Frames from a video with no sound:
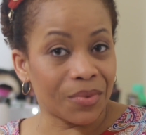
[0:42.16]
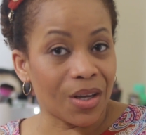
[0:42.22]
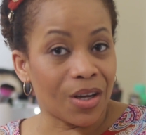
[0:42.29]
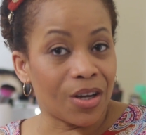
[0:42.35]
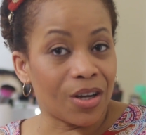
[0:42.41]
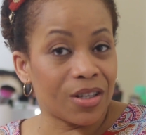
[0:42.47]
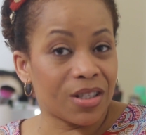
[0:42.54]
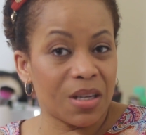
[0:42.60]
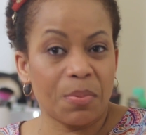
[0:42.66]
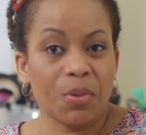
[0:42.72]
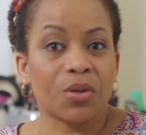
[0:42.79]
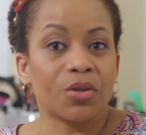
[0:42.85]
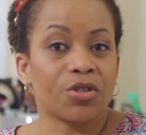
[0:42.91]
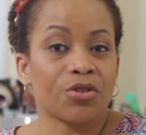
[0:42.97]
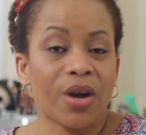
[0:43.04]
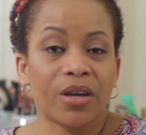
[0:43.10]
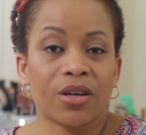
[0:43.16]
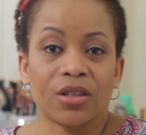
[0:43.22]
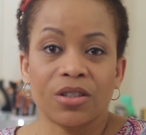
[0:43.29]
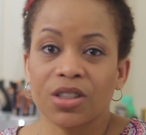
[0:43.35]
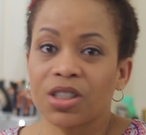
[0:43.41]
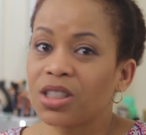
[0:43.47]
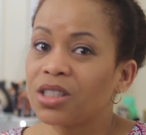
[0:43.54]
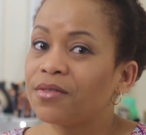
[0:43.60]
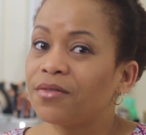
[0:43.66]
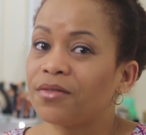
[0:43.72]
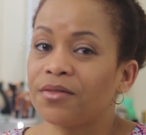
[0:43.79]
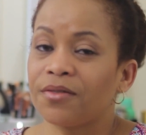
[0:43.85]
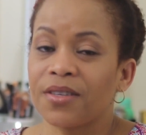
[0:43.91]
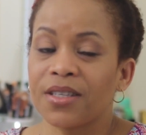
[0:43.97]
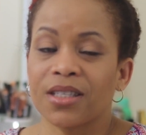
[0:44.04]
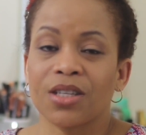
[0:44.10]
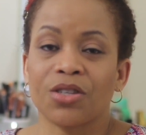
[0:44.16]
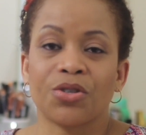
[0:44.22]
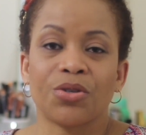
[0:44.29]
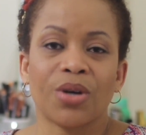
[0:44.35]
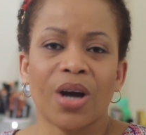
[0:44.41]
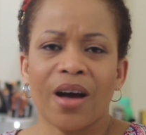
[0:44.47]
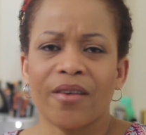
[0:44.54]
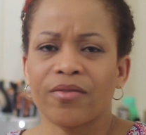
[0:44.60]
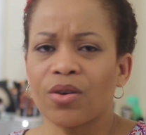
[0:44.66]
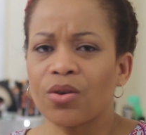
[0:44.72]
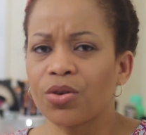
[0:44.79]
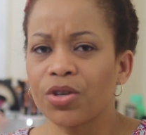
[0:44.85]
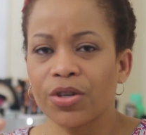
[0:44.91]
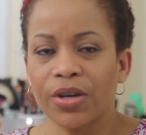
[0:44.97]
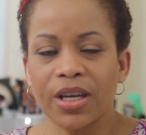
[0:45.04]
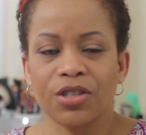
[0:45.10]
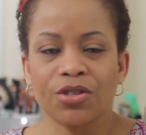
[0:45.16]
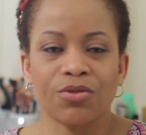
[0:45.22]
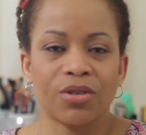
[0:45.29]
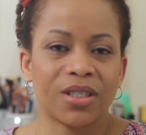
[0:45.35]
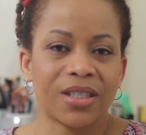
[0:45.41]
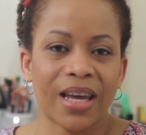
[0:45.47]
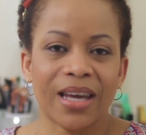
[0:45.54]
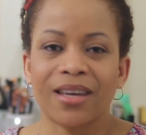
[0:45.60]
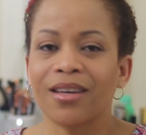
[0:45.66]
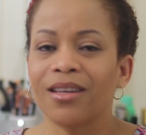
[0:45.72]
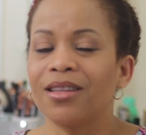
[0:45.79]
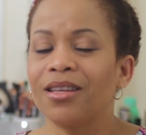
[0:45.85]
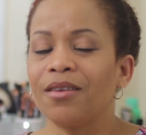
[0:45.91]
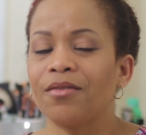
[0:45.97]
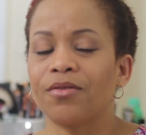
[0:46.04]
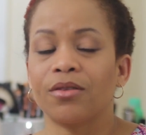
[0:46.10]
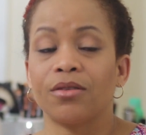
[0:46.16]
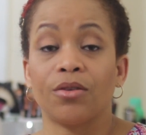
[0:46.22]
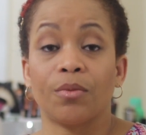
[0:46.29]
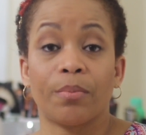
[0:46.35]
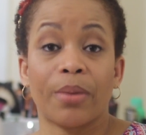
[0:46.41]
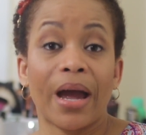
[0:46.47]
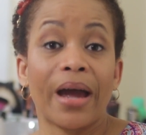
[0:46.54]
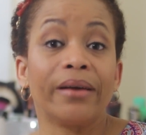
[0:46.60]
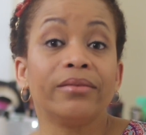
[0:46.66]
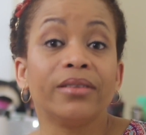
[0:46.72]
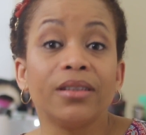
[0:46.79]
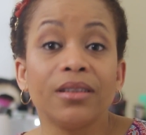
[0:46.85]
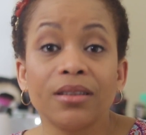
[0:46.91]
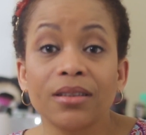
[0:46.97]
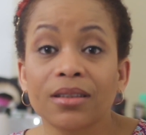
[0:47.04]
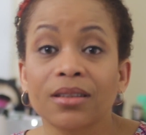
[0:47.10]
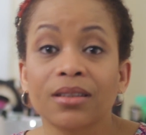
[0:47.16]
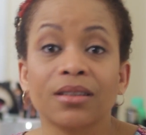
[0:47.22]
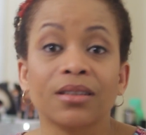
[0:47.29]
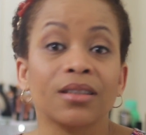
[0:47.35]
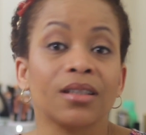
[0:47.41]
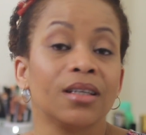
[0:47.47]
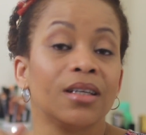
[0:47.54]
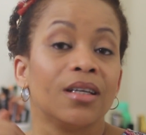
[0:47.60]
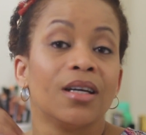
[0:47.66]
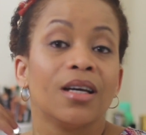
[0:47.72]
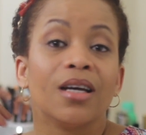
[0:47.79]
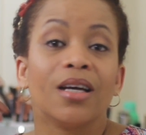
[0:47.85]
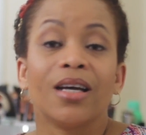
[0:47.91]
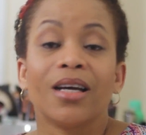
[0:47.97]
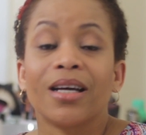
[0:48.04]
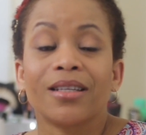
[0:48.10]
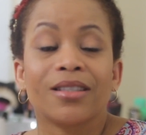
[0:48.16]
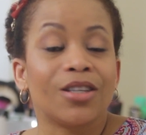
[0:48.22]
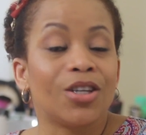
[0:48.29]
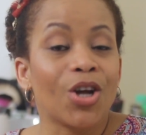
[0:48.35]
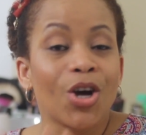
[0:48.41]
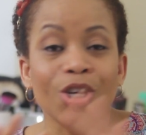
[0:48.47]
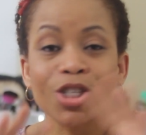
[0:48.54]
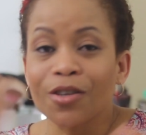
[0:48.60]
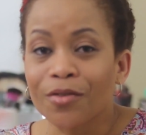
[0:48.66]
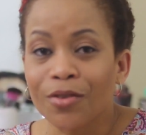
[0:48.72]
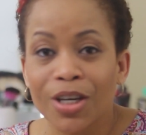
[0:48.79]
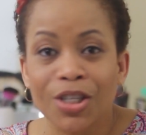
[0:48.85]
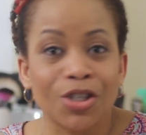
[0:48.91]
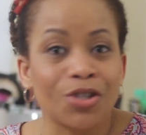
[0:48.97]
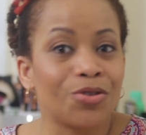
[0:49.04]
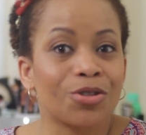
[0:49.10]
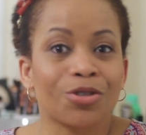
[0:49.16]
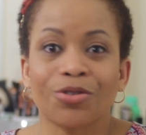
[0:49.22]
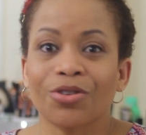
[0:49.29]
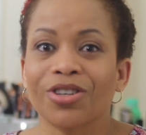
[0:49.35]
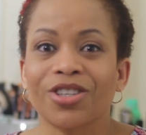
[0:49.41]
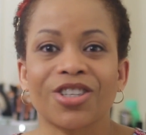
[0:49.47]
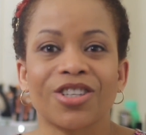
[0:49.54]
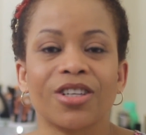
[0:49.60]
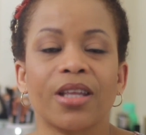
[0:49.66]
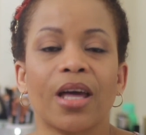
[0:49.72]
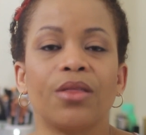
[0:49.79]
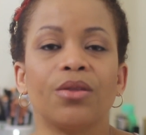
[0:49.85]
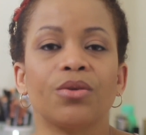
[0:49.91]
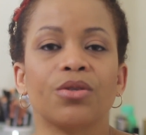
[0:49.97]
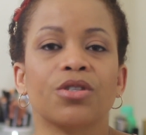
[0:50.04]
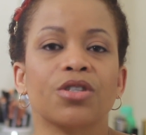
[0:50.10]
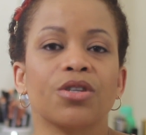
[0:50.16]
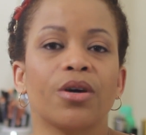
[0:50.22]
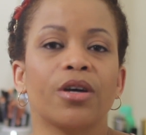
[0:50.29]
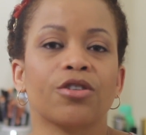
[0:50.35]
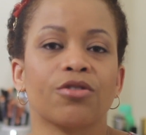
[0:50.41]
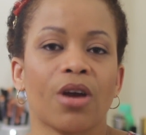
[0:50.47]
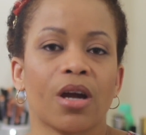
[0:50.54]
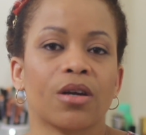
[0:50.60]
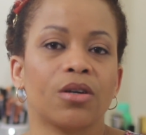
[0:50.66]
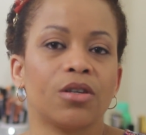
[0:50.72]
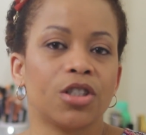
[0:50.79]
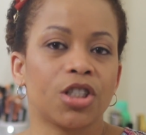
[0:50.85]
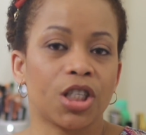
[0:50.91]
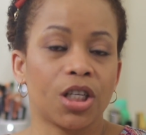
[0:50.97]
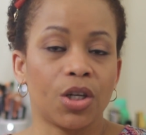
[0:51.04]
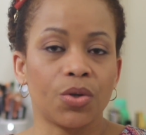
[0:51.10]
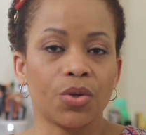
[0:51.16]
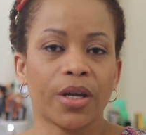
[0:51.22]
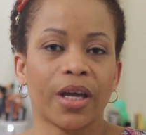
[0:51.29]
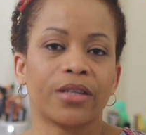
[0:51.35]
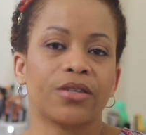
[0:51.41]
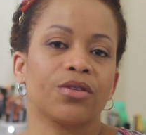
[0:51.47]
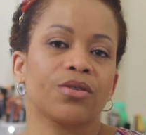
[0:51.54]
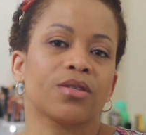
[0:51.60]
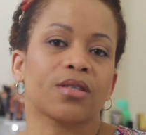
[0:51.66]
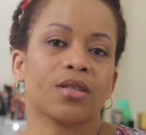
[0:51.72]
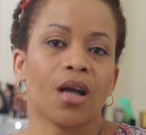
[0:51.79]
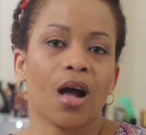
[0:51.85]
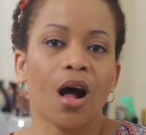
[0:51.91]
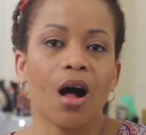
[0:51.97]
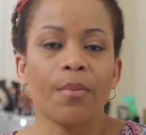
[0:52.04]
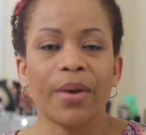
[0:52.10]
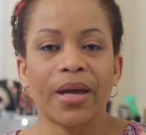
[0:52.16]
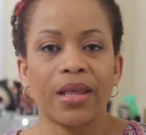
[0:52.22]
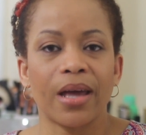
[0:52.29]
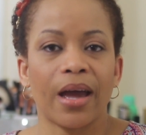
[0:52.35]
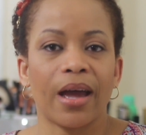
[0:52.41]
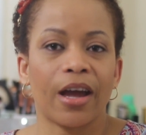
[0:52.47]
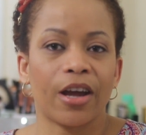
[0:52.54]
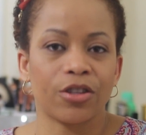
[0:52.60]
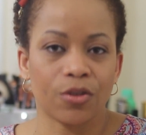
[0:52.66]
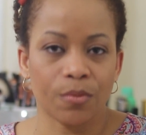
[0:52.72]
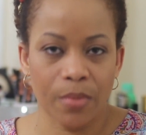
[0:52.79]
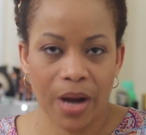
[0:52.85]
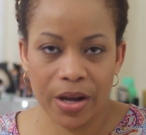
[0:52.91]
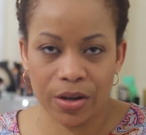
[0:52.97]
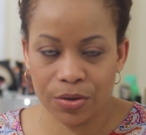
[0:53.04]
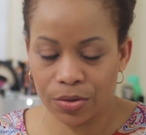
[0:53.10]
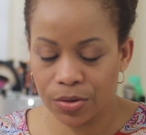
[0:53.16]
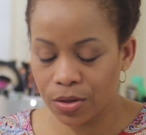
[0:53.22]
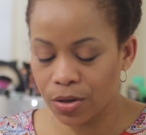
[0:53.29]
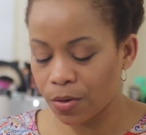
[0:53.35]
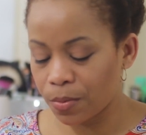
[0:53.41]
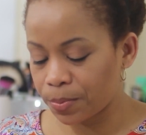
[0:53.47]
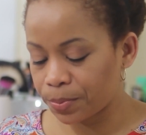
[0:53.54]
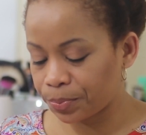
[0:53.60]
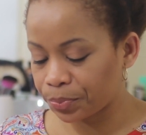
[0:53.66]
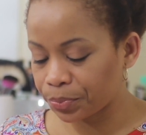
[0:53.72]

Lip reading: A typical trichologist visit, you have all your history taken, even your parents, loads of questions, nutrition, and also a trichology look at your scalp and hair under microscope.